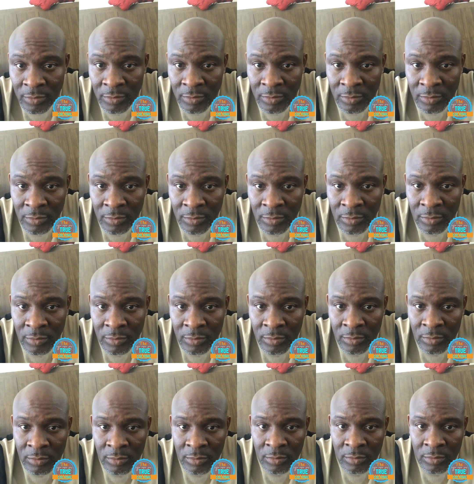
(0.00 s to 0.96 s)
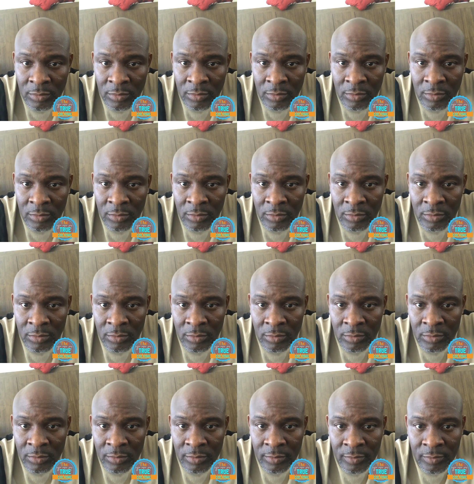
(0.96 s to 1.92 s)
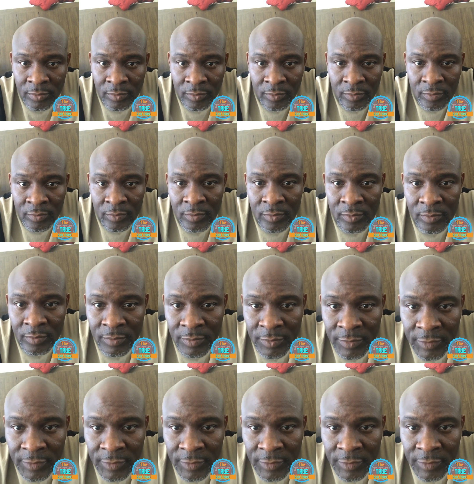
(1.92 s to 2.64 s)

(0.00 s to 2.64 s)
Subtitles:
Nothing is said.